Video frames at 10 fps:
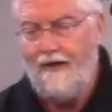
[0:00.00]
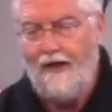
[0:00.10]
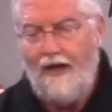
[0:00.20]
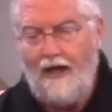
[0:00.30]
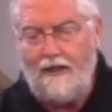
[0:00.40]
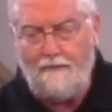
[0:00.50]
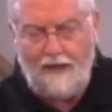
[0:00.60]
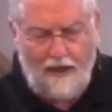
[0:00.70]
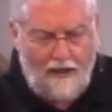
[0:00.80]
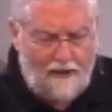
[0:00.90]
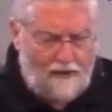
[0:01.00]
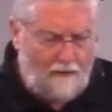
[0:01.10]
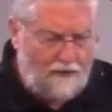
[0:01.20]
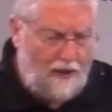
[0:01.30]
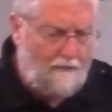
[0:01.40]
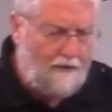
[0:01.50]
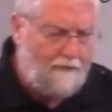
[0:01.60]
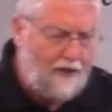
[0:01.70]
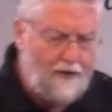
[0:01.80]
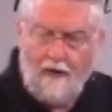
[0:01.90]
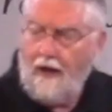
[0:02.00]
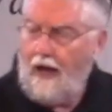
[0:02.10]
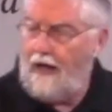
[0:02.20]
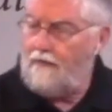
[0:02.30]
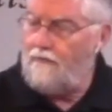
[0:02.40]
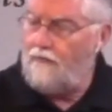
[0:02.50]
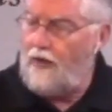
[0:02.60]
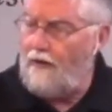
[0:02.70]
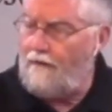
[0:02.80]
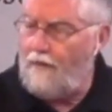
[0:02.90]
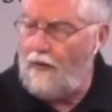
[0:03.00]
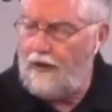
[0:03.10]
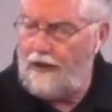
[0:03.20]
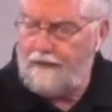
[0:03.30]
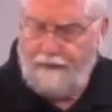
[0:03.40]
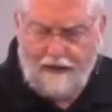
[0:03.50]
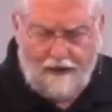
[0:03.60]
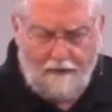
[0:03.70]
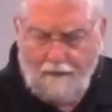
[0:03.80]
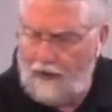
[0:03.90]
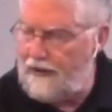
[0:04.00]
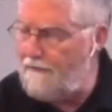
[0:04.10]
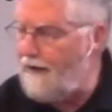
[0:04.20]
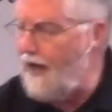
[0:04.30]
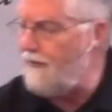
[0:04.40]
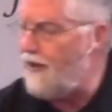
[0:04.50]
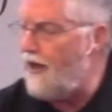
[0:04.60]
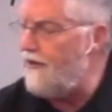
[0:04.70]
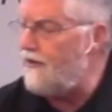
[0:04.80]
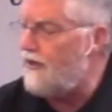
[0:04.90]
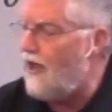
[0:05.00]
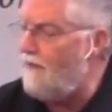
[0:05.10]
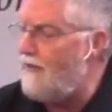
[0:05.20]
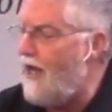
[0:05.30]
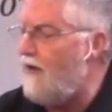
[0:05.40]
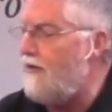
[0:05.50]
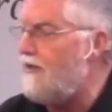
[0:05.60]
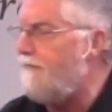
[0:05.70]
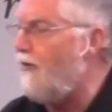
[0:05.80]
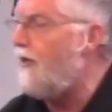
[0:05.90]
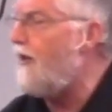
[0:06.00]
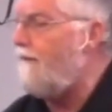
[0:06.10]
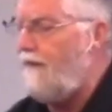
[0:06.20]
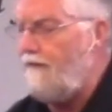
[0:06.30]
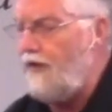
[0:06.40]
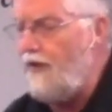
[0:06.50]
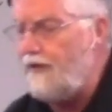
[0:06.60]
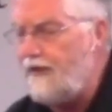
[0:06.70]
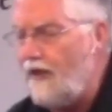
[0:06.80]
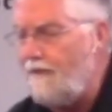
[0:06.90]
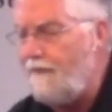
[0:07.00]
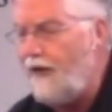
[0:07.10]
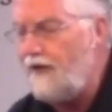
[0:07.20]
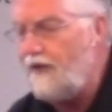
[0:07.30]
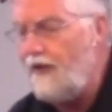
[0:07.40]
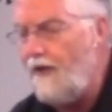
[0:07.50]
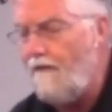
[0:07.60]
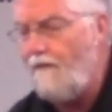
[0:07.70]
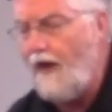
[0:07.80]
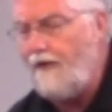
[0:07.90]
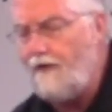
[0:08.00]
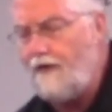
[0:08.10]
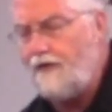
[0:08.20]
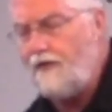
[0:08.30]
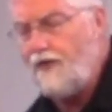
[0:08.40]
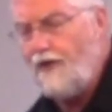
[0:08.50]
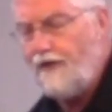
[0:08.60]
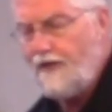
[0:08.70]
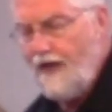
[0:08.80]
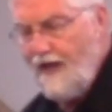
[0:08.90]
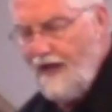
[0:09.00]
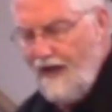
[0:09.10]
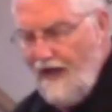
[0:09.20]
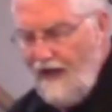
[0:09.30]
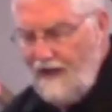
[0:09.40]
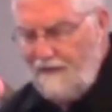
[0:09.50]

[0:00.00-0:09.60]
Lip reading: At the beginning of September, Brother Derek Voorhees, president of Boise Bible College, came down. He spoke at our 50-year celebration here at Valley Christian Church. His